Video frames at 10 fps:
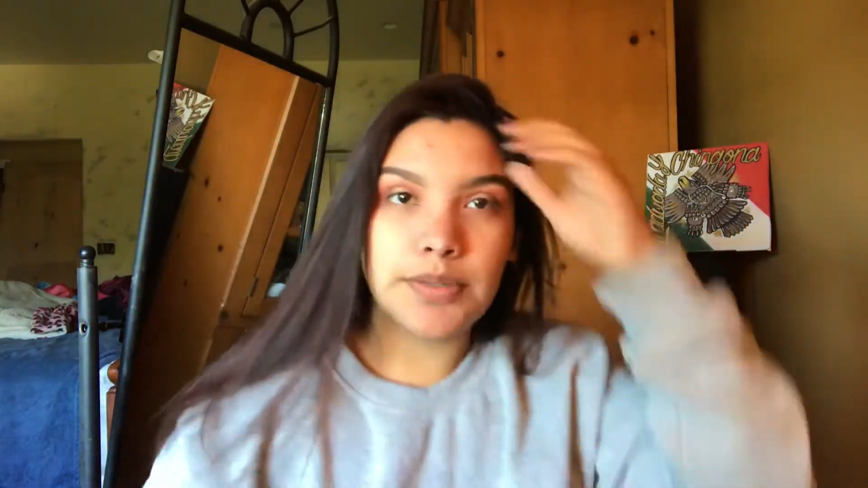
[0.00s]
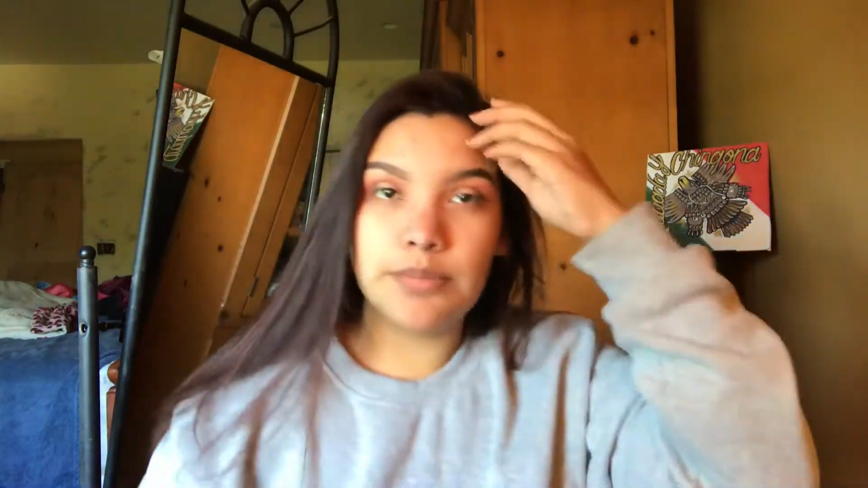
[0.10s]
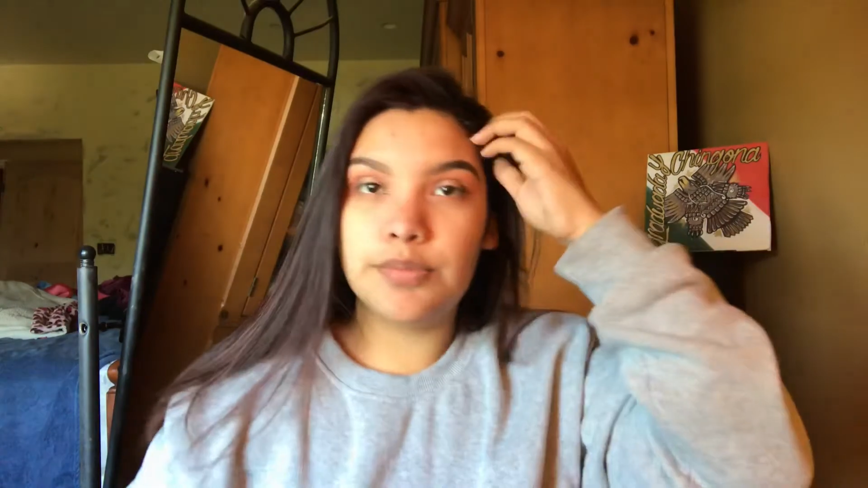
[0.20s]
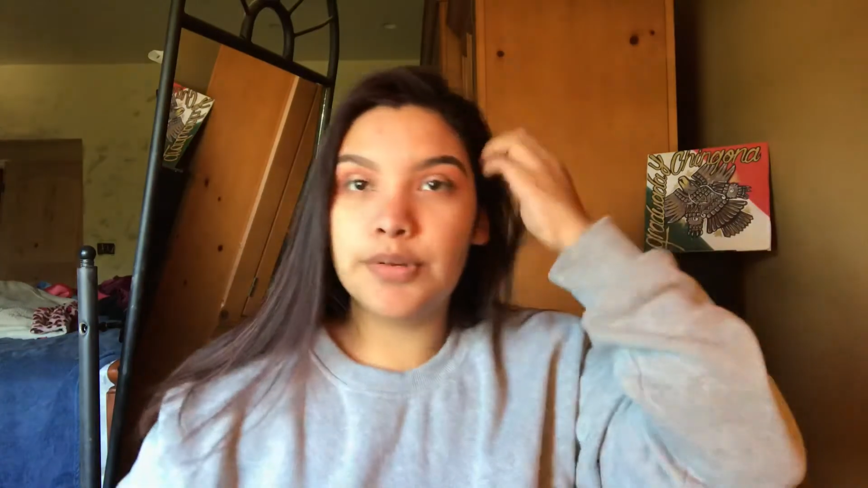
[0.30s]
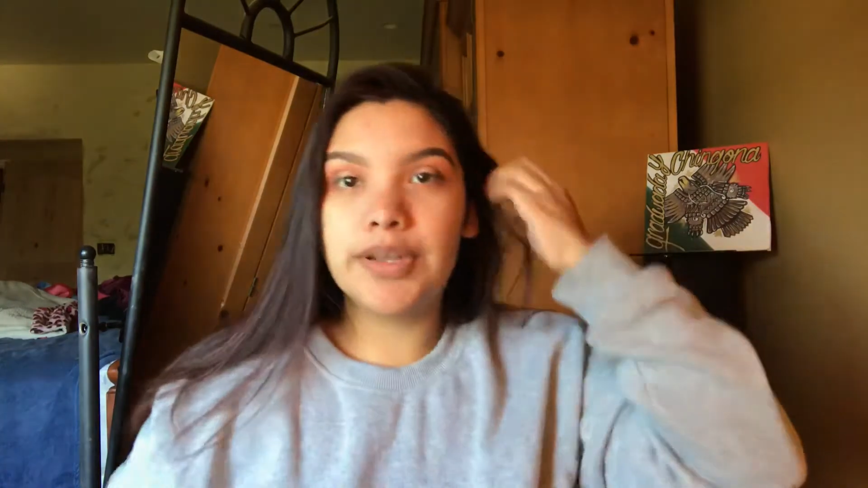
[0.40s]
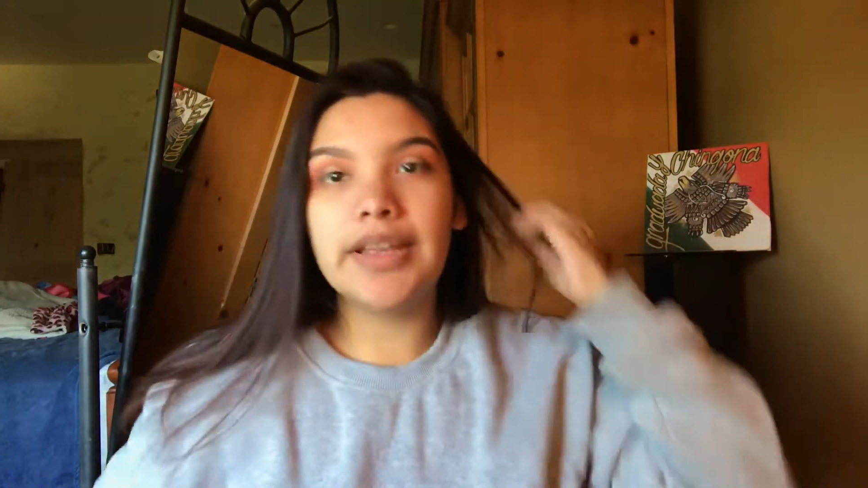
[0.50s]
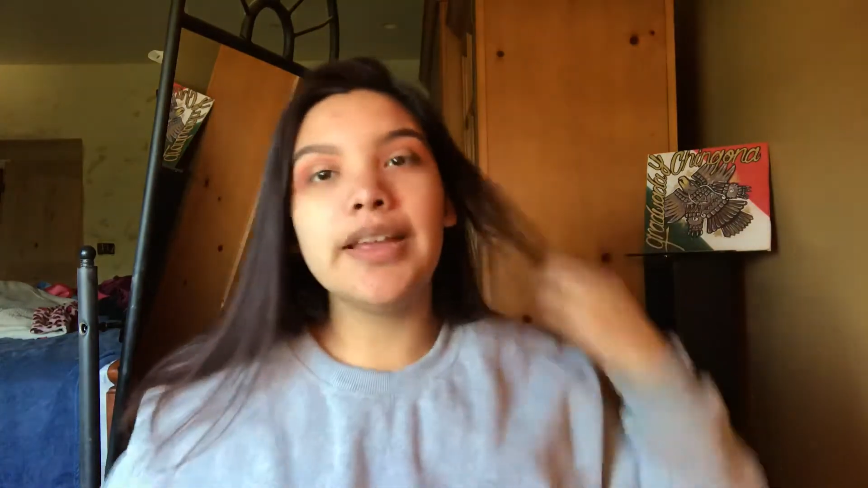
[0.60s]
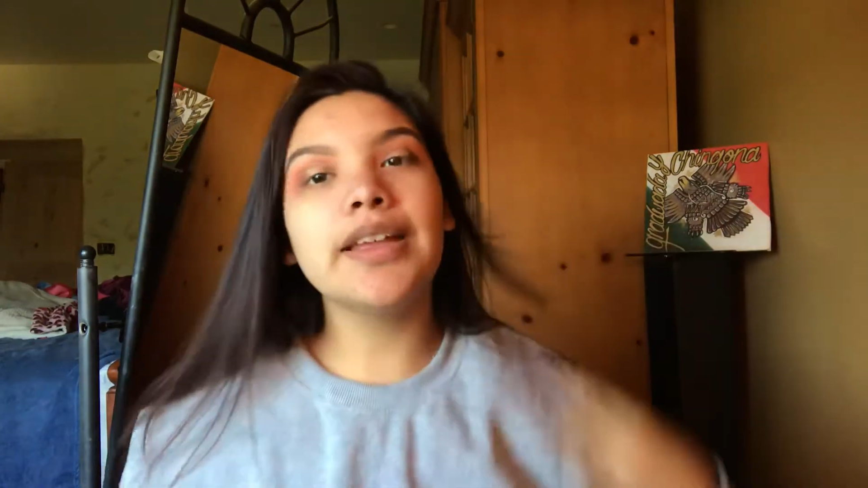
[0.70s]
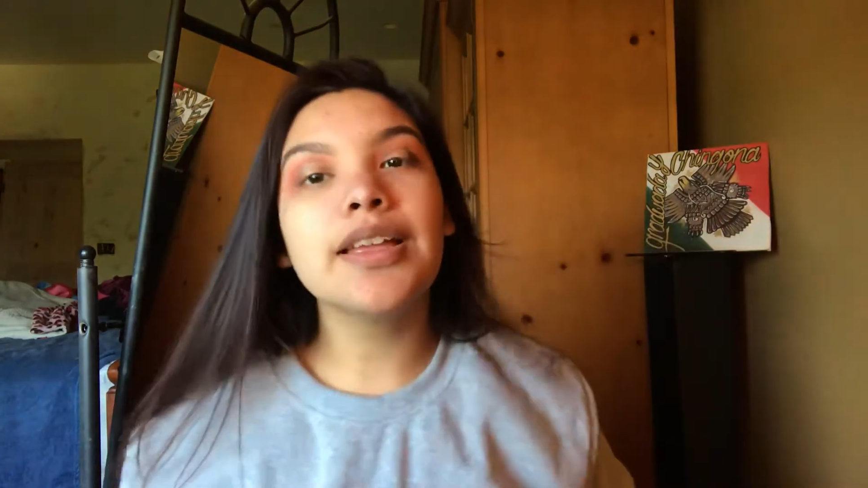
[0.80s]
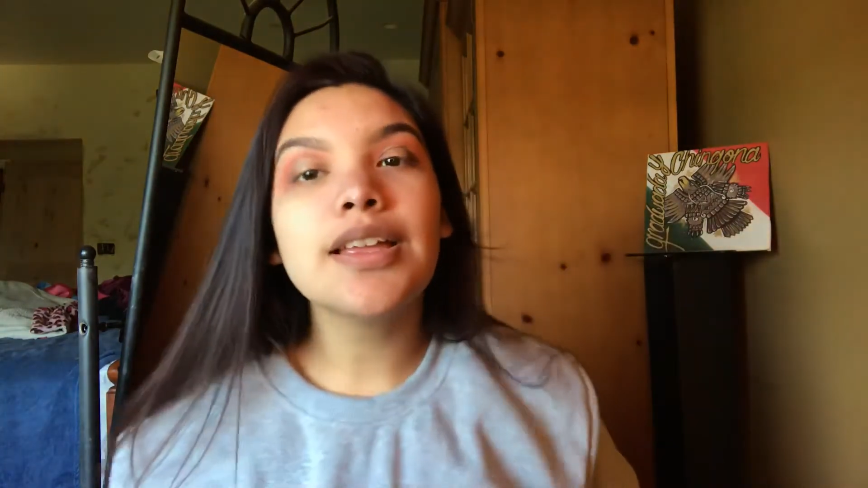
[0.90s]
pimple
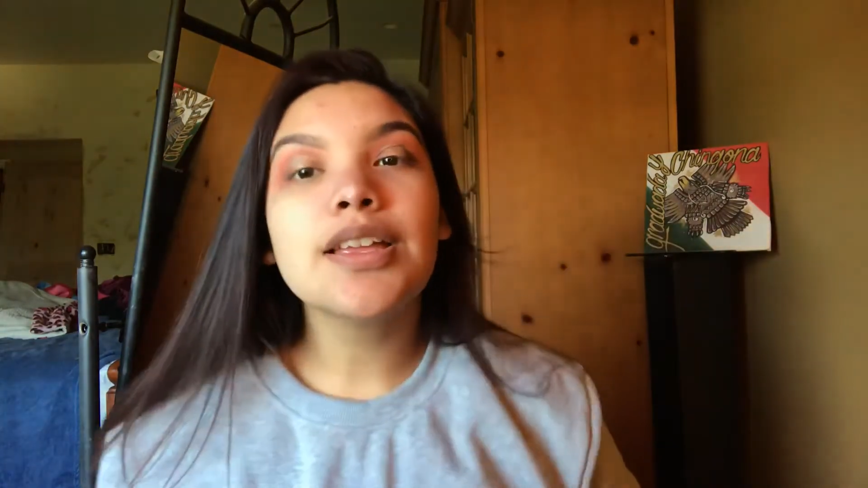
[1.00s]
yet,